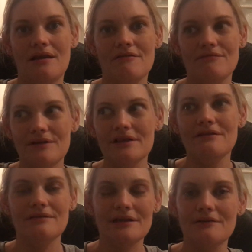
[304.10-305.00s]
And I
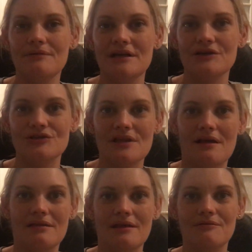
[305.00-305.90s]
really, really wish
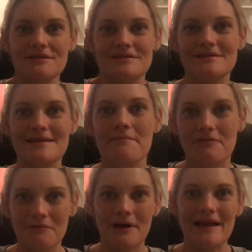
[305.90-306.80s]
that there was a
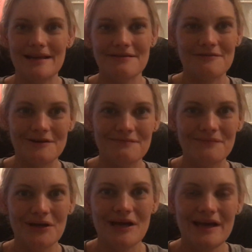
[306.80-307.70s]
separate waiting
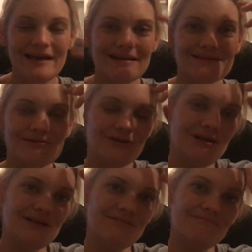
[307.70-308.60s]
room, so
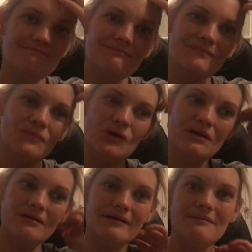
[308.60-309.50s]

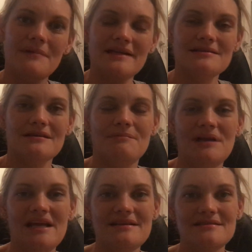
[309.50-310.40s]
you know, it makes it a
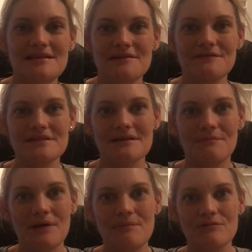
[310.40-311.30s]
bit easier for
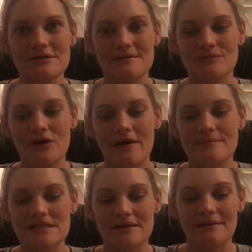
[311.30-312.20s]
some people
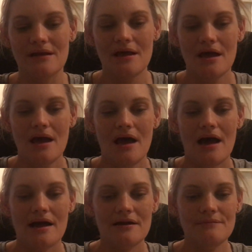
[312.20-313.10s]
sometimes. And
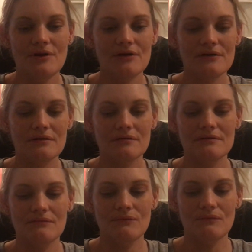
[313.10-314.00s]
I'm not
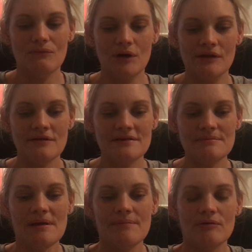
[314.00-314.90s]
one of
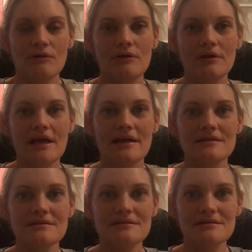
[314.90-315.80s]
those people who
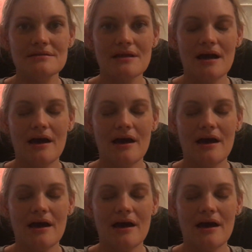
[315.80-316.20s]
gets